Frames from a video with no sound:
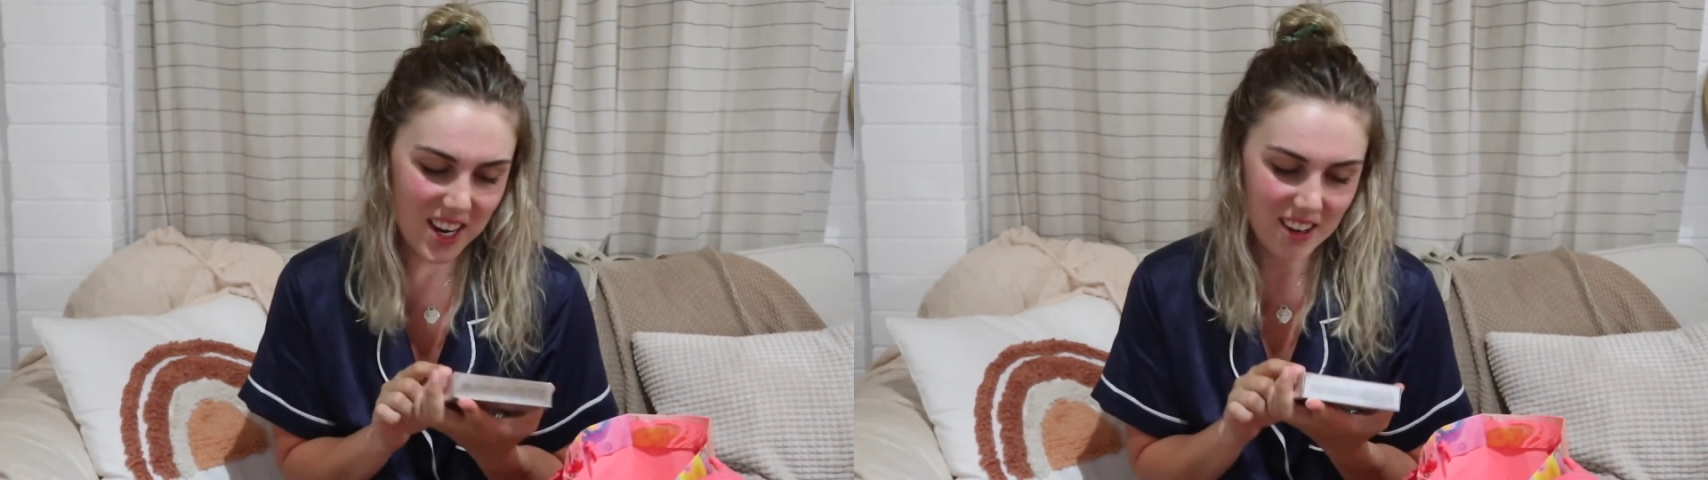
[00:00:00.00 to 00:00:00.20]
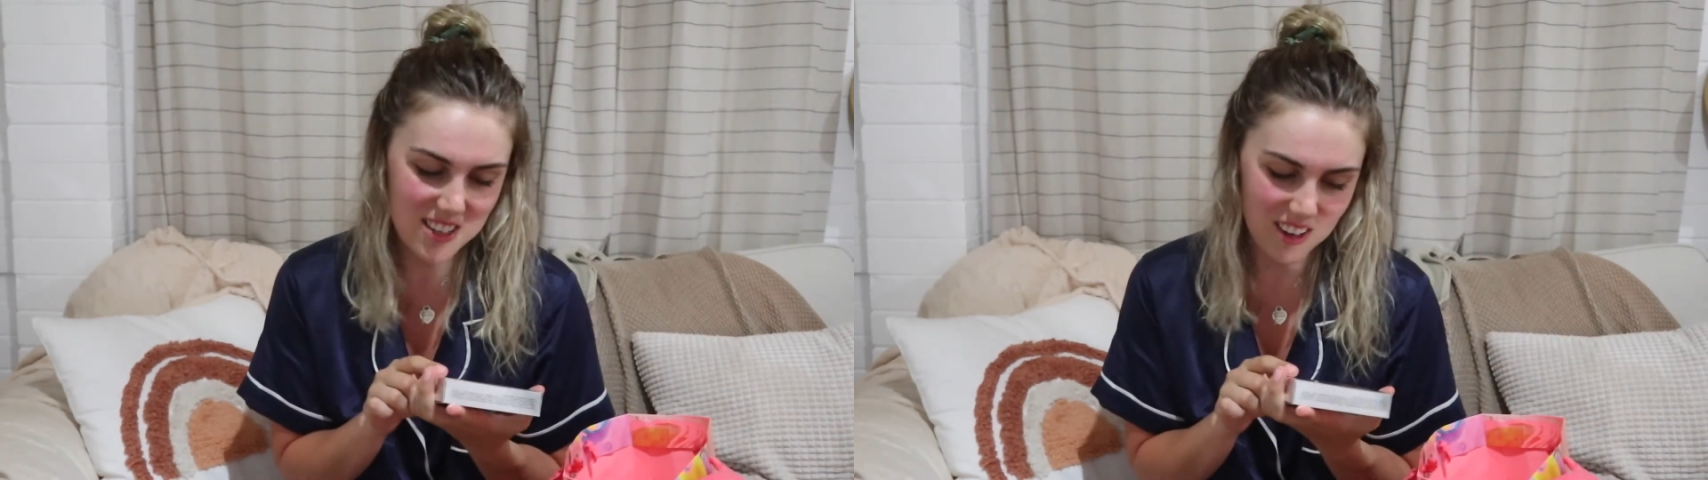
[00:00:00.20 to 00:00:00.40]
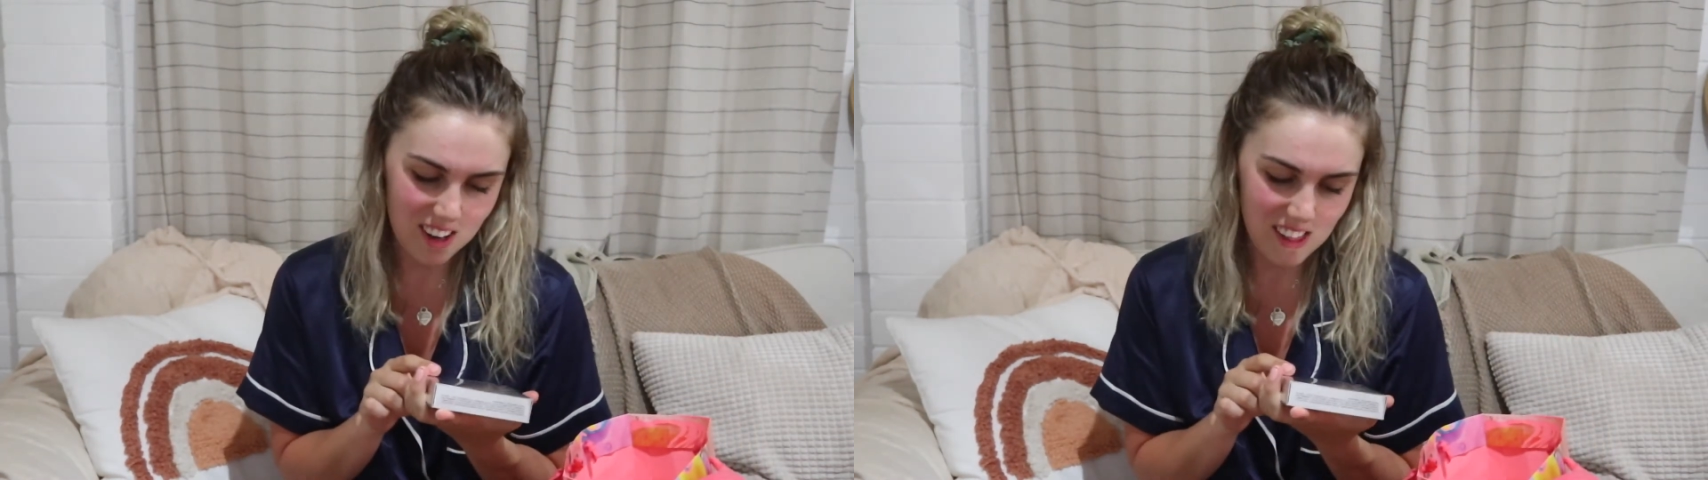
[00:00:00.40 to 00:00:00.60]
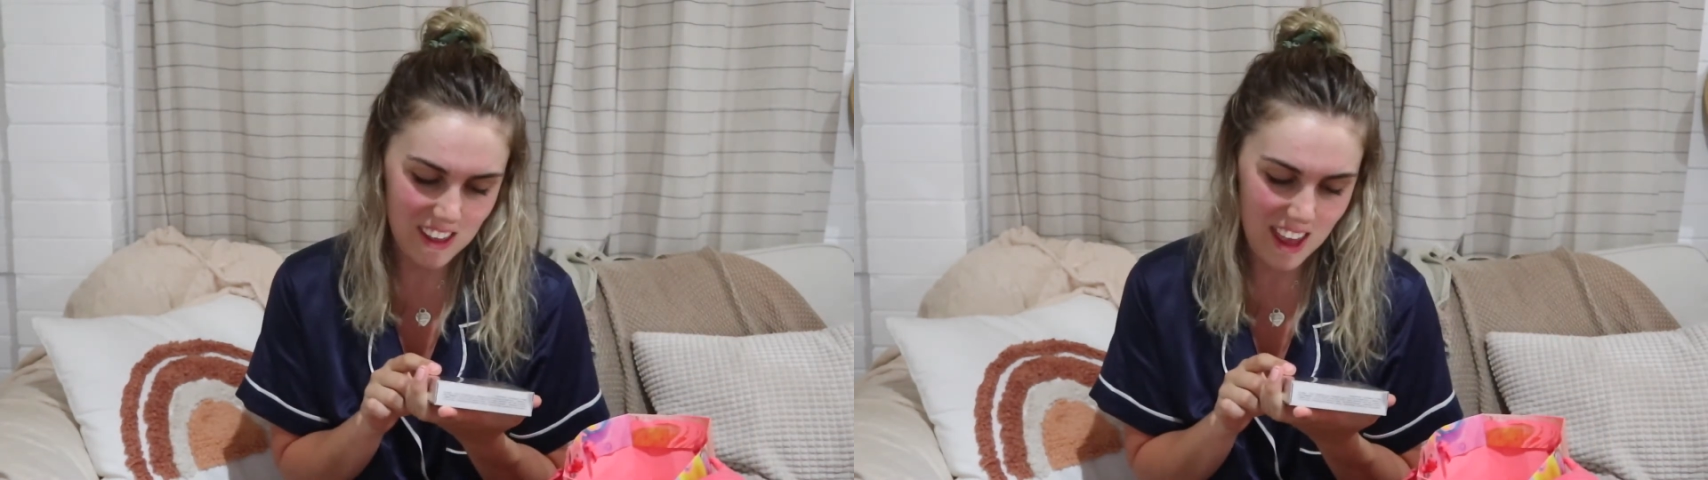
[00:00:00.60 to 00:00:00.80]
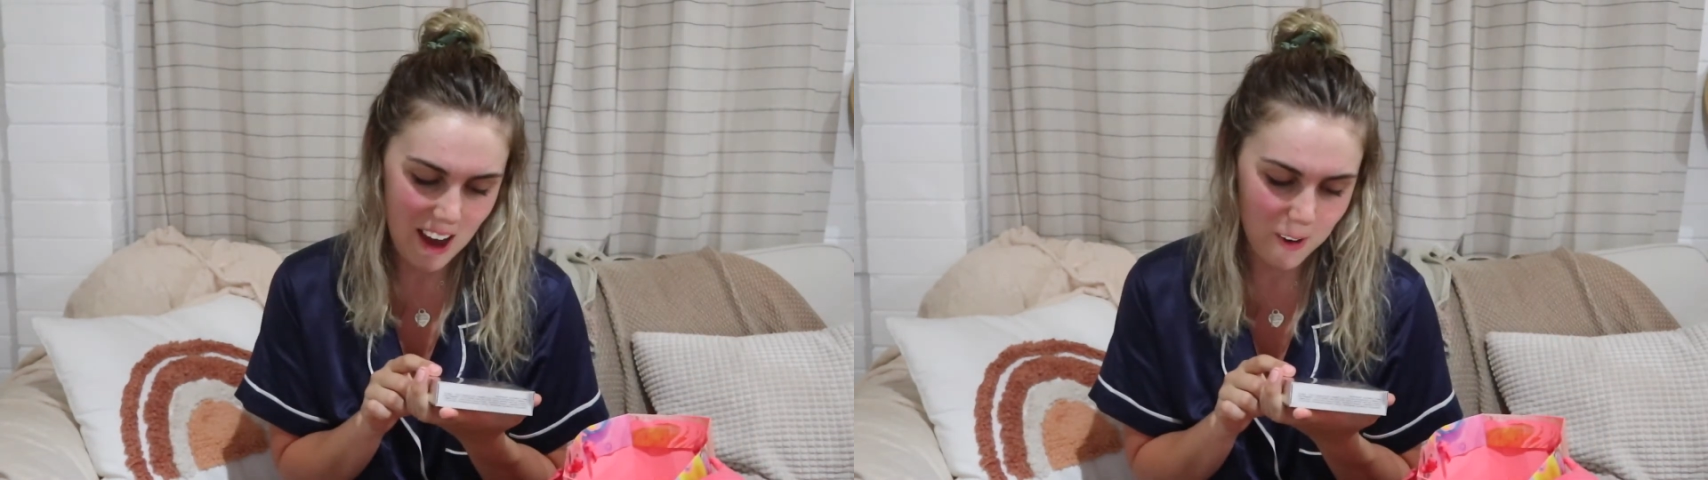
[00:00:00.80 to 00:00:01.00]
so
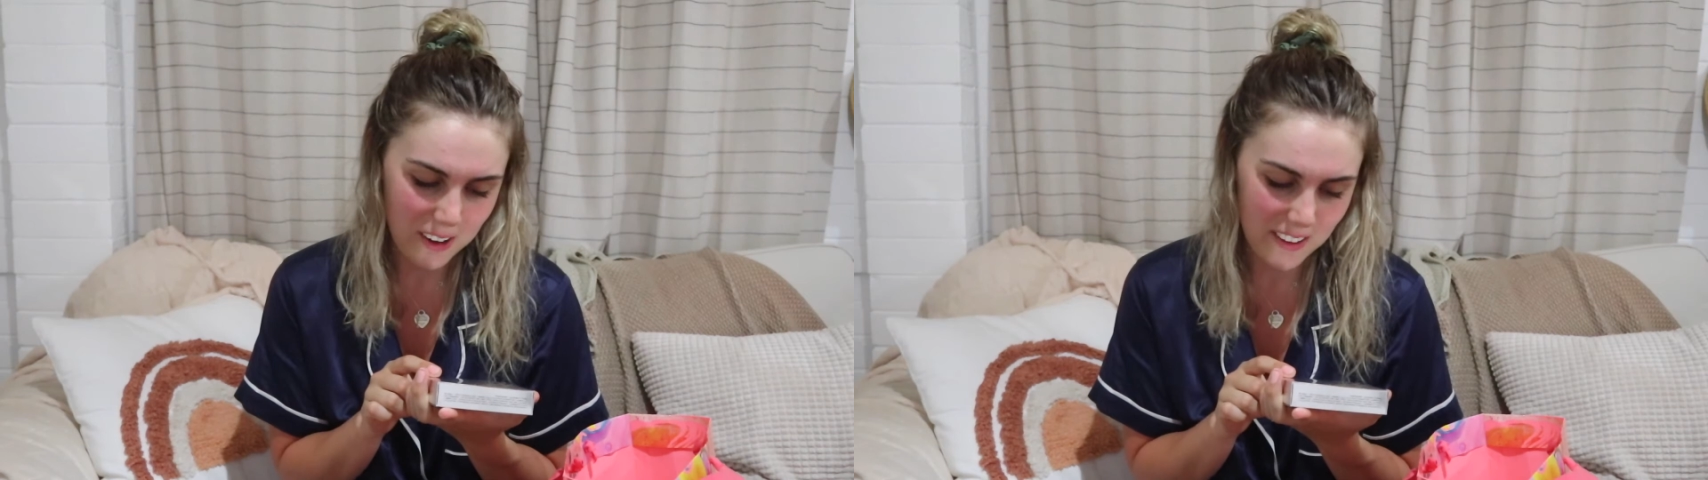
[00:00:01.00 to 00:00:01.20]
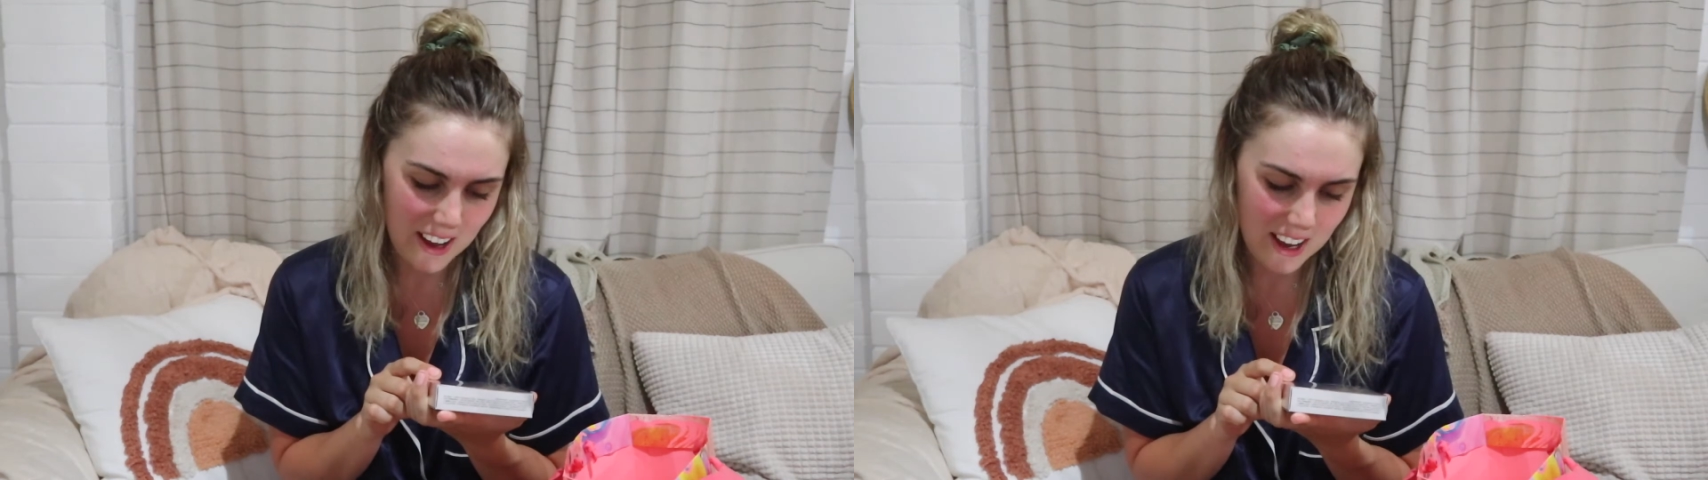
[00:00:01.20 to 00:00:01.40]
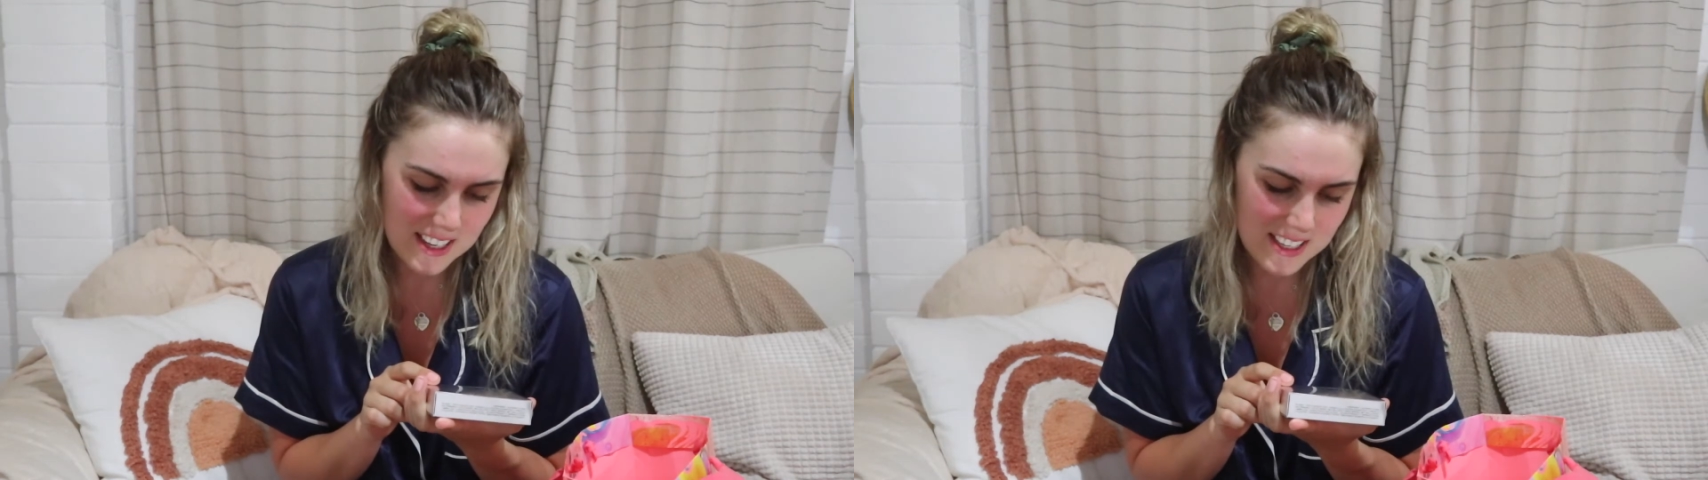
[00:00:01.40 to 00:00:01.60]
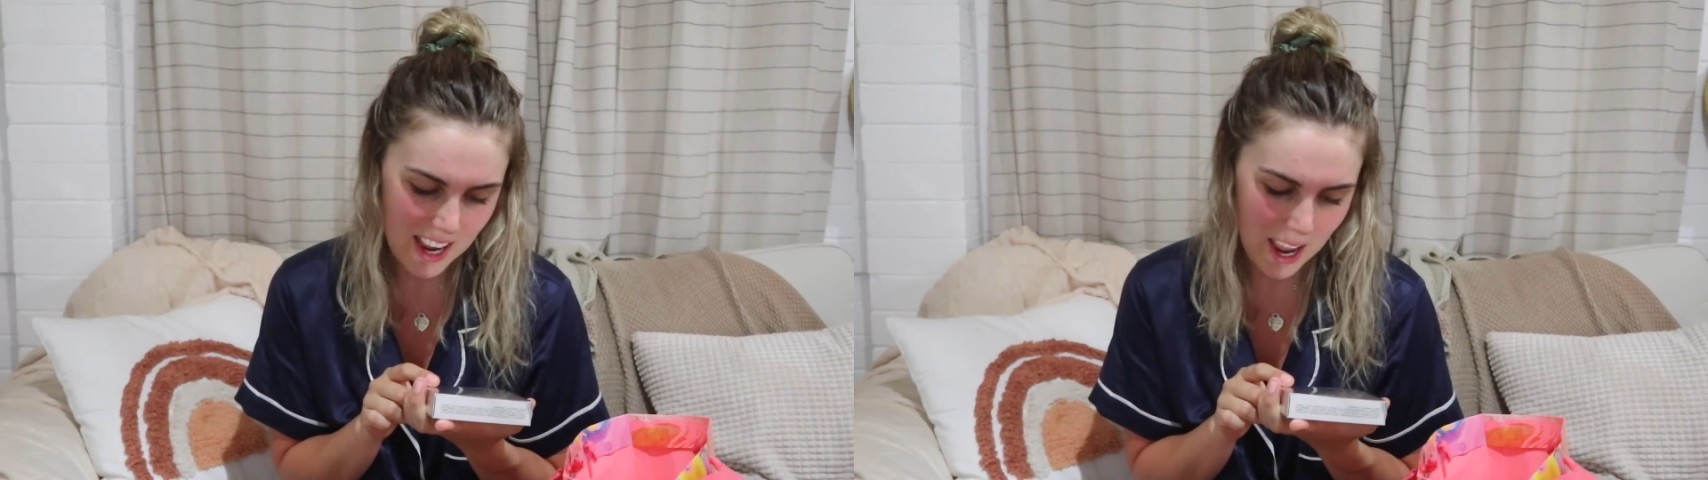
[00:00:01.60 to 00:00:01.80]
the Hourglass